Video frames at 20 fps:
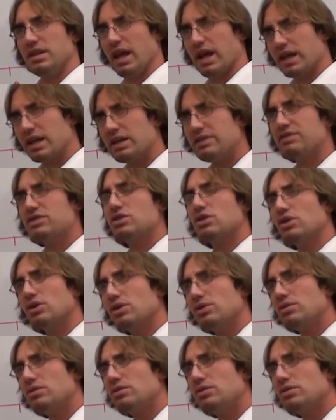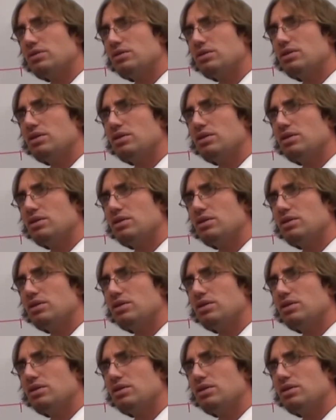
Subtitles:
negative 2.